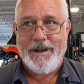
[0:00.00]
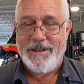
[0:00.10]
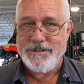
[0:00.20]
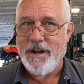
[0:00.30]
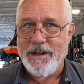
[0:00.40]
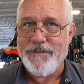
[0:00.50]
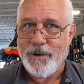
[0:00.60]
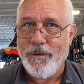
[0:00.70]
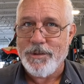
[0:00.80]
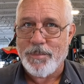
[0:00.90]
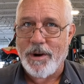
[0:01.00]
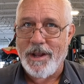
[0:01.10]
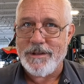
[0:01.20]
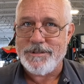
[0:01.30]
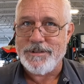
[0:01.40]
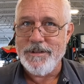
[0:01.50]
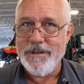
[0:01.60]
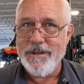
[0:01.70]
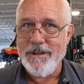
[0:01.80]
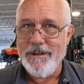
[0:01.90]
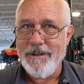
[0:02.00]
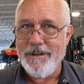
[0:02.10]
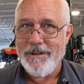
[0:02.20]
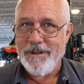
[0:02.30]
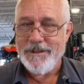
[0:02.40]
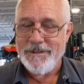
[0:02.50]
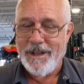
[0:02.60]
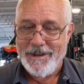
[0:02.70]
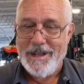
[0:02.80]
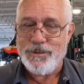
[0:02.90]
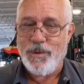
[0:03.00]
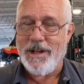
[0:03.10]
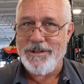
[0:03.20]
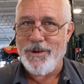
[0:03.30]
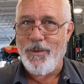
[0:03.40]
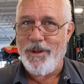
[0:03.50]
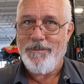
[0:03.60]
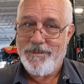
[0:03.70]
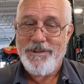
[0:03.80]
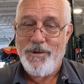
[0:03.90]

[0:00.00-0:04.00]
and he's not even on the brakes. And that's when I told him,